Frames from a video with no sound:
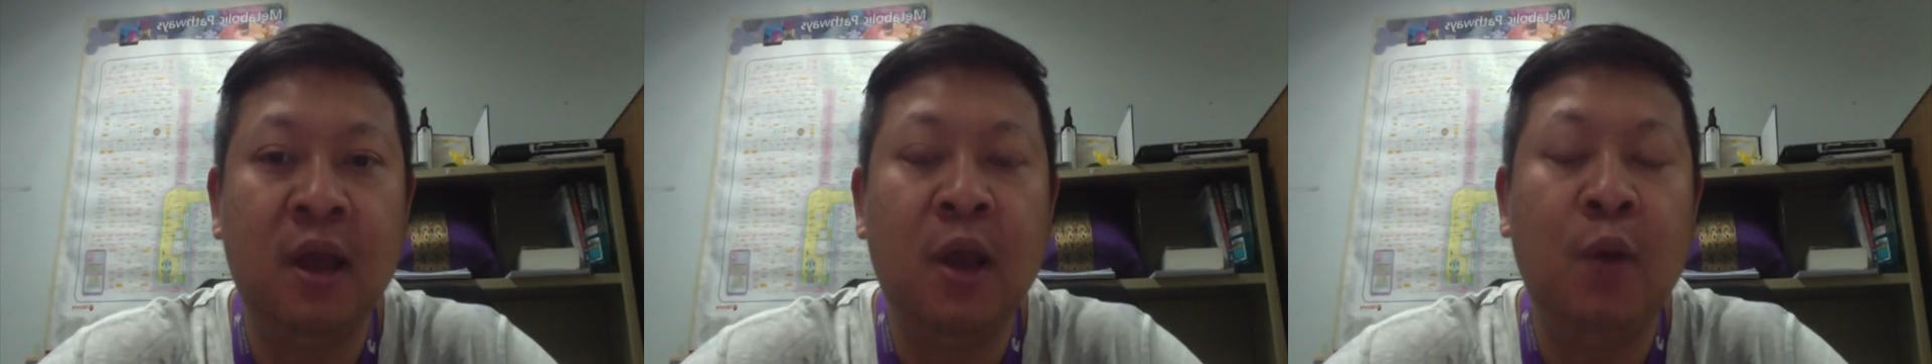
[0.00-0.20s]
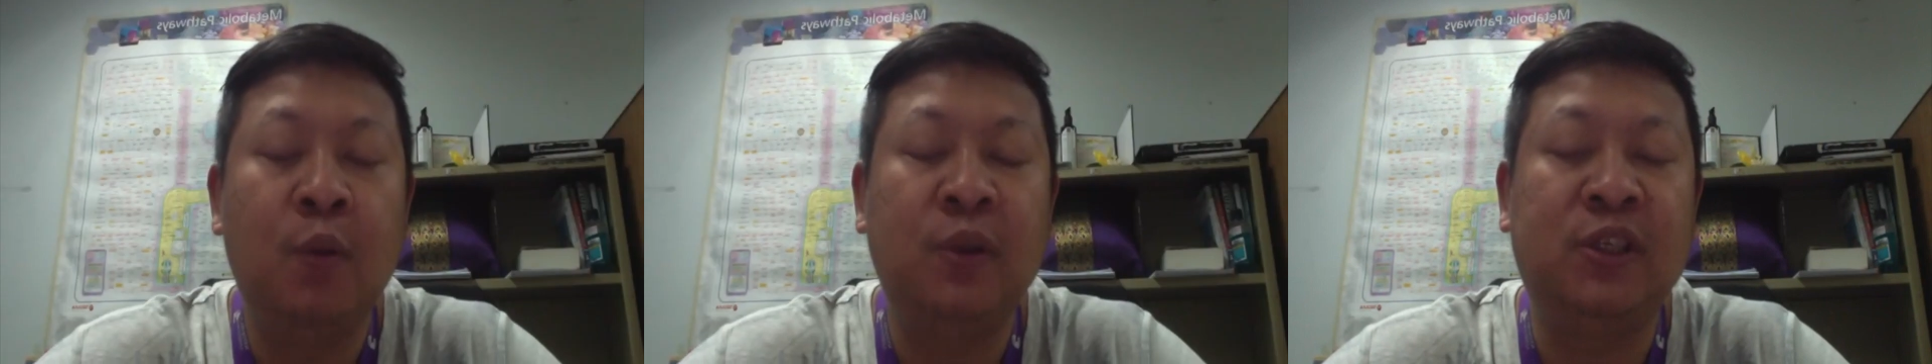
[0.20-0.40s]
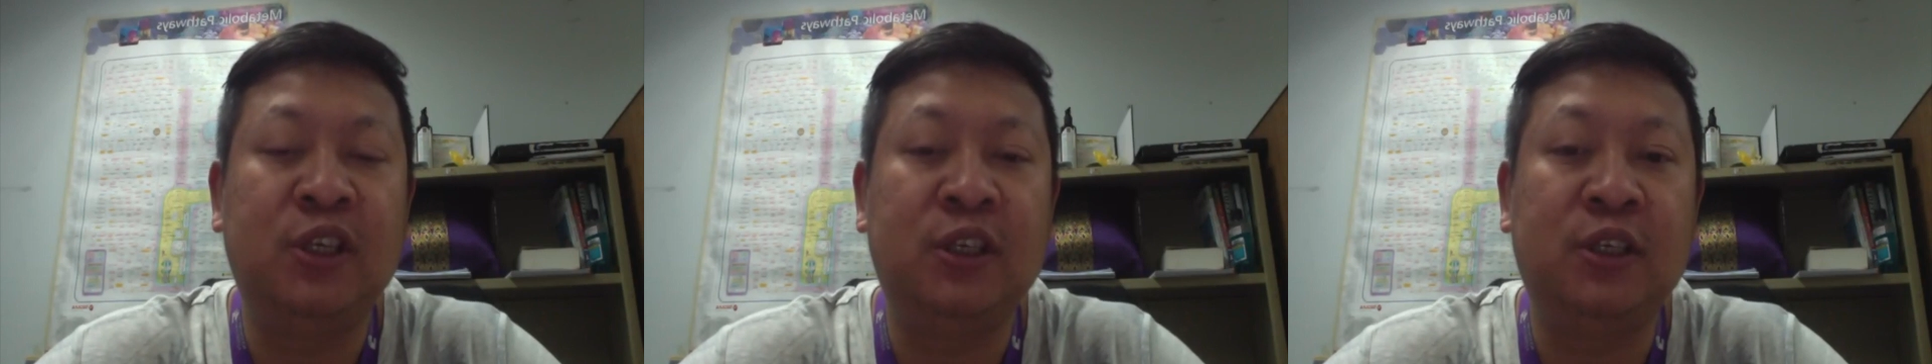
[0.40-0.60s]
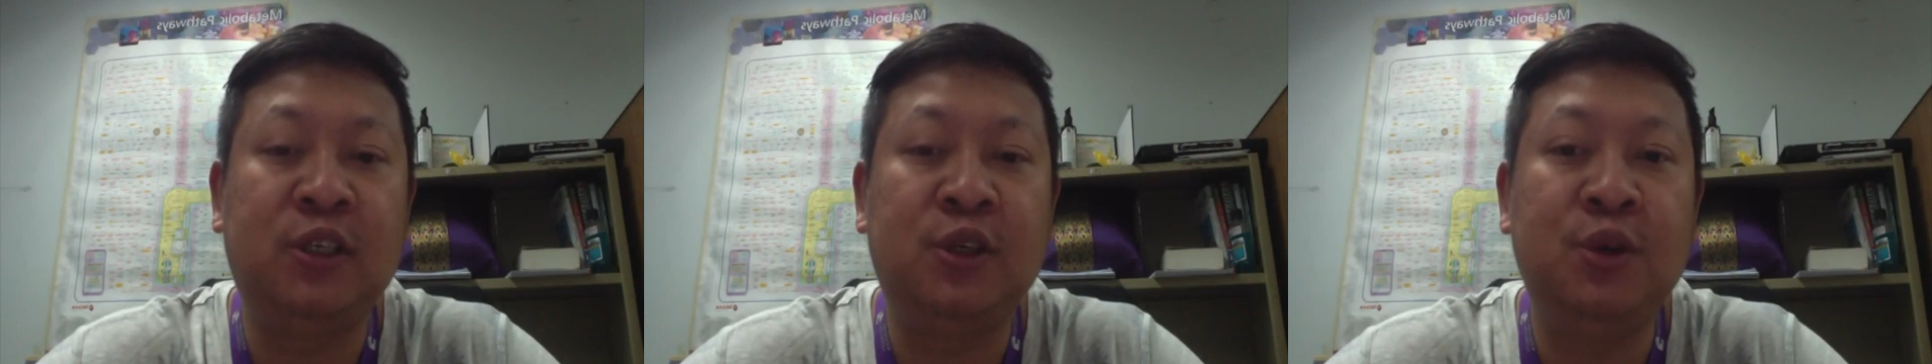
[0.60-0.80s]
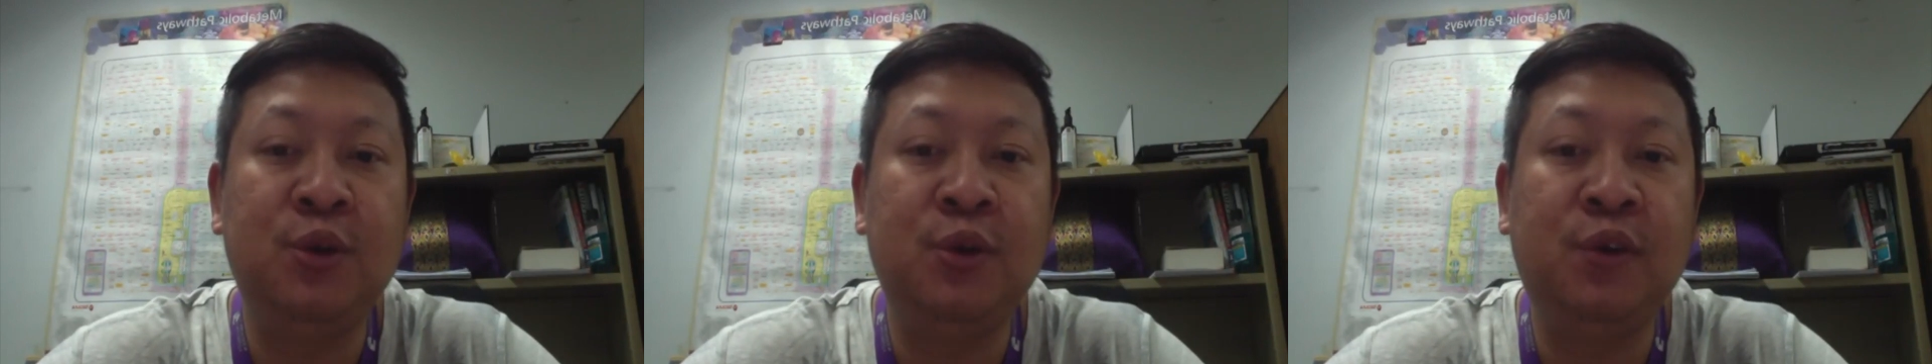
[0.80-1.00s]
which
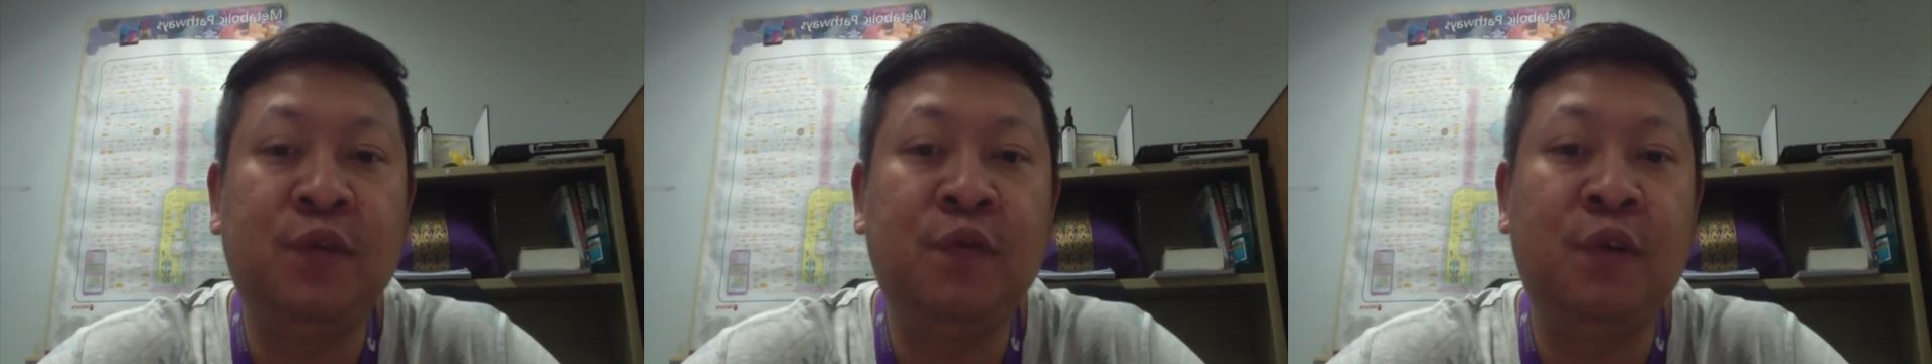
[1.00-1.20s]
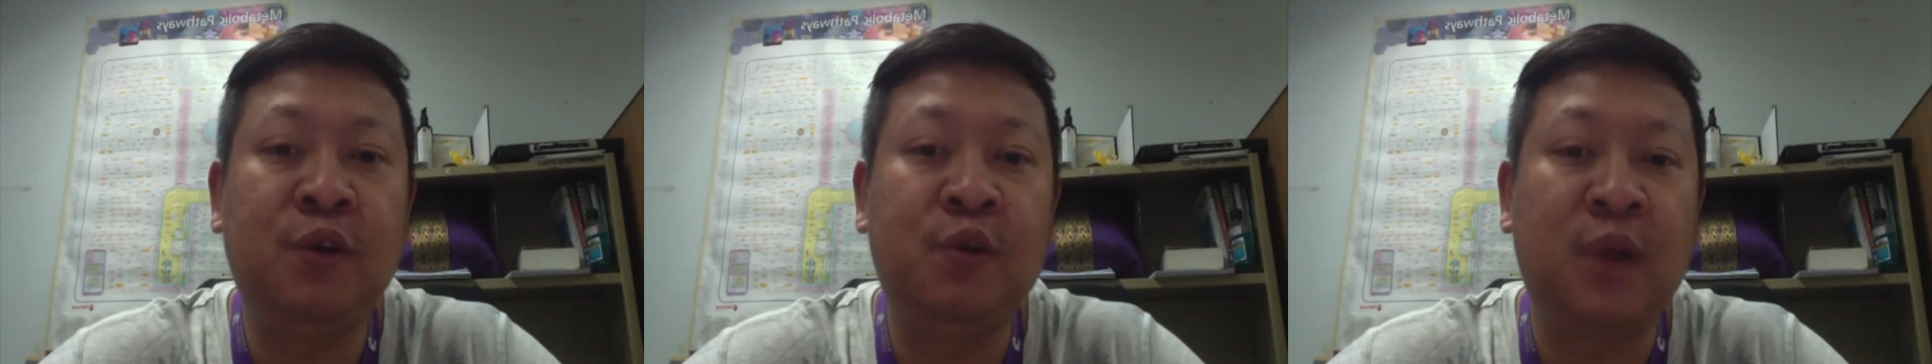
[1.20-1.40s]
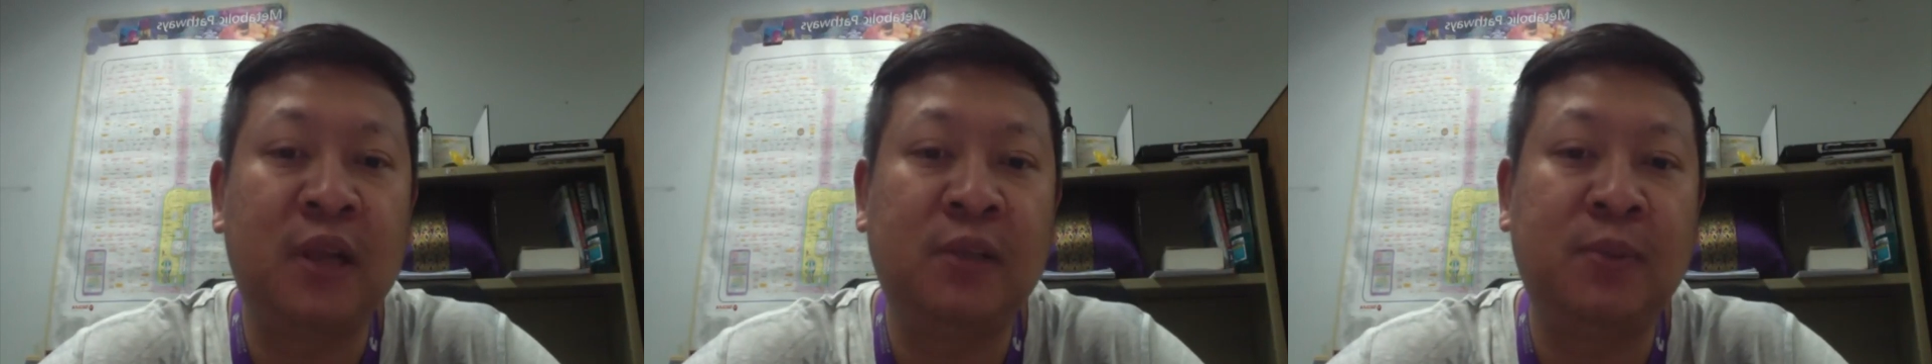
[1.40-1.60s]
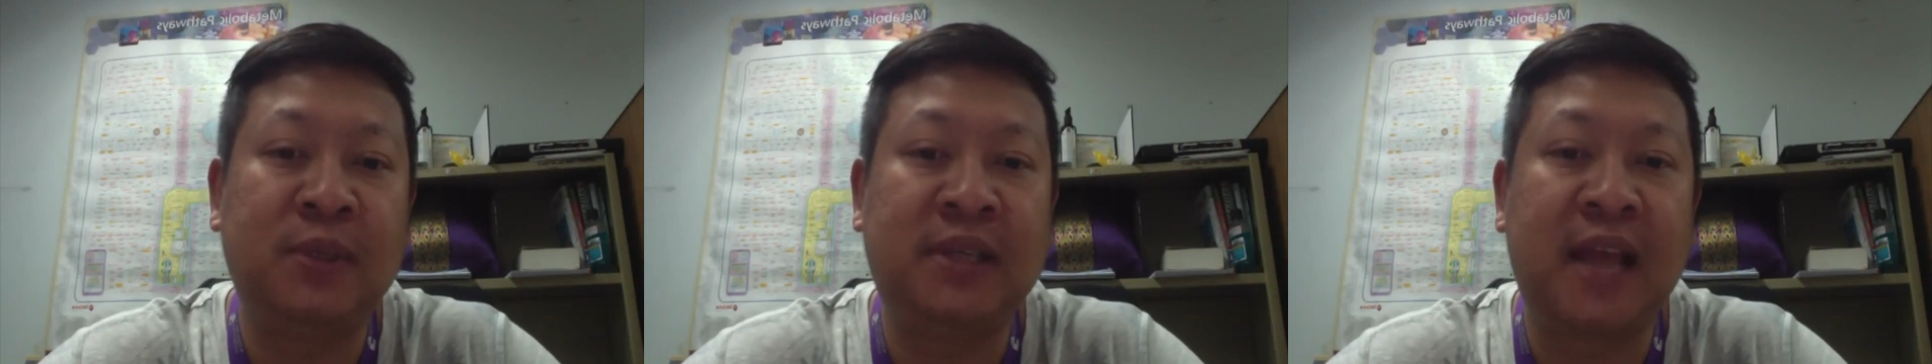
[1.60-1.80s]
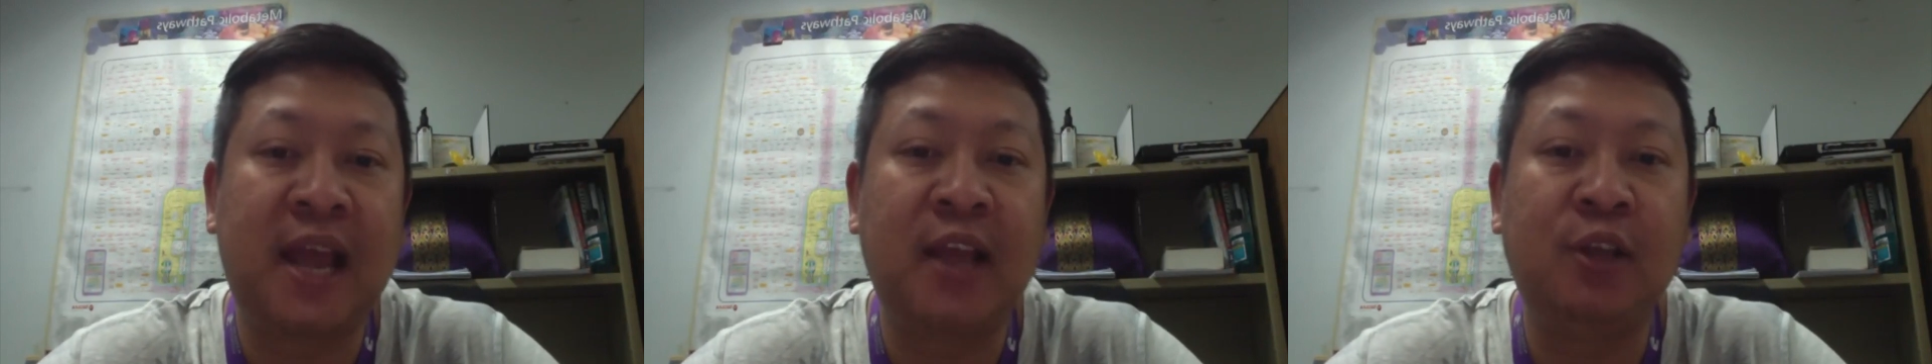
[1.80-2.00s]
is used for
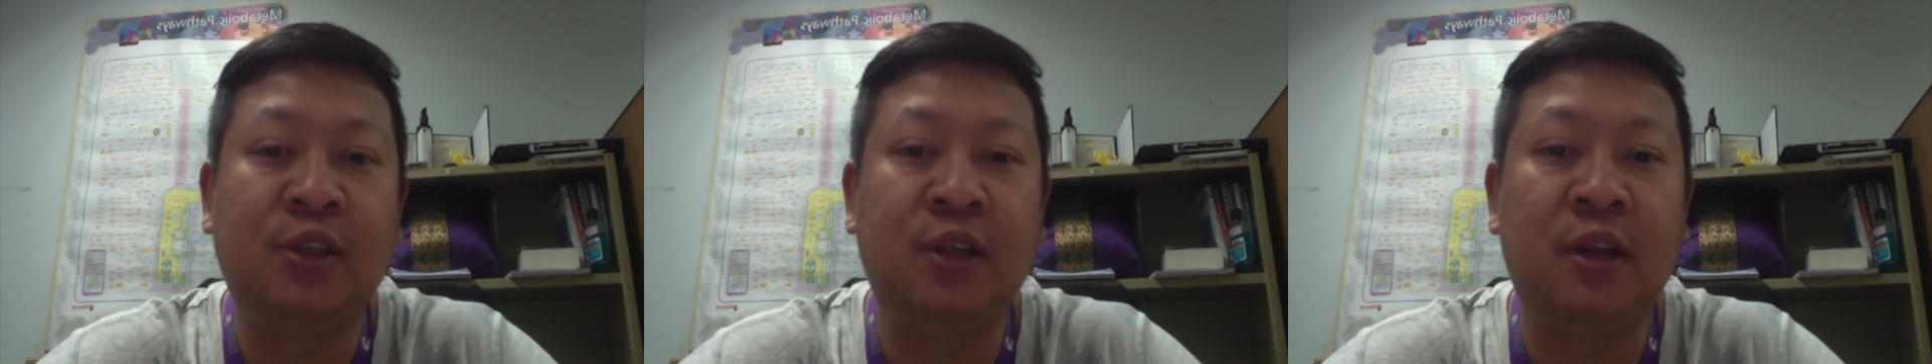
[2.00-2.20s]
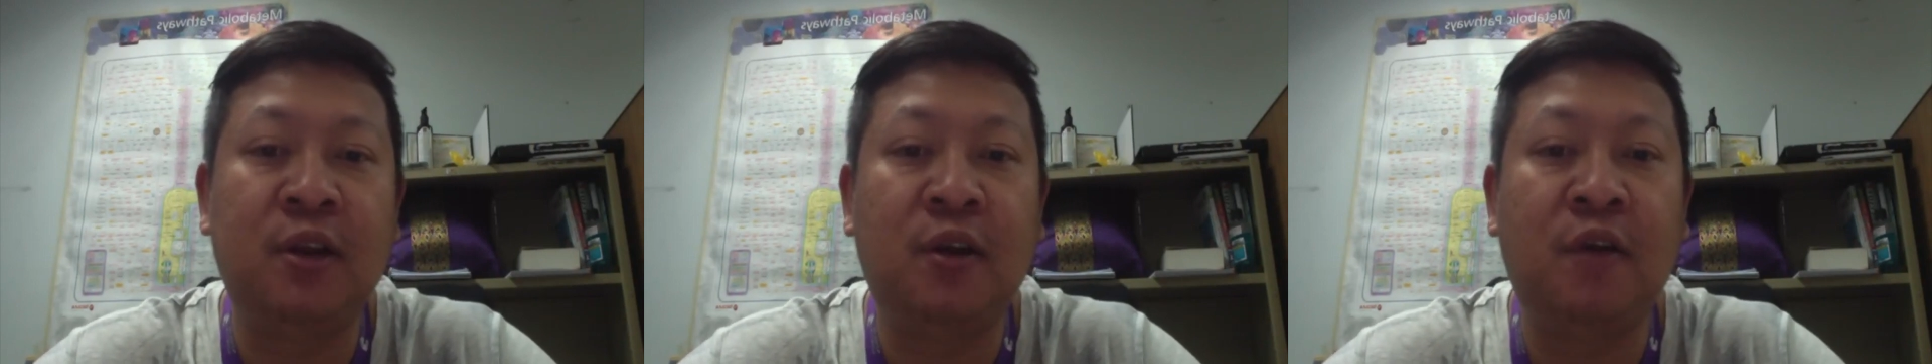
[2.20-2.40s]
transportation